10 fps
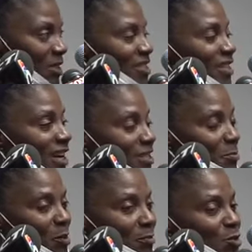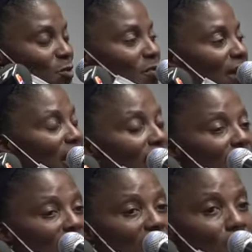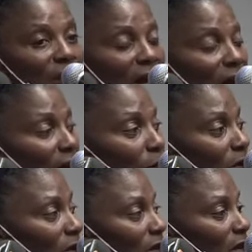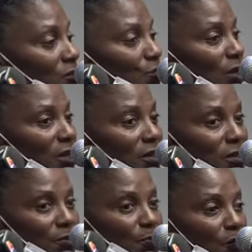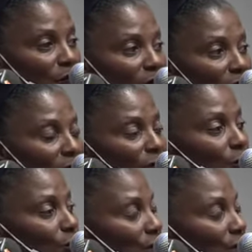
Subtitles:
been to the hospital, I'm sure of that. But I want to address a few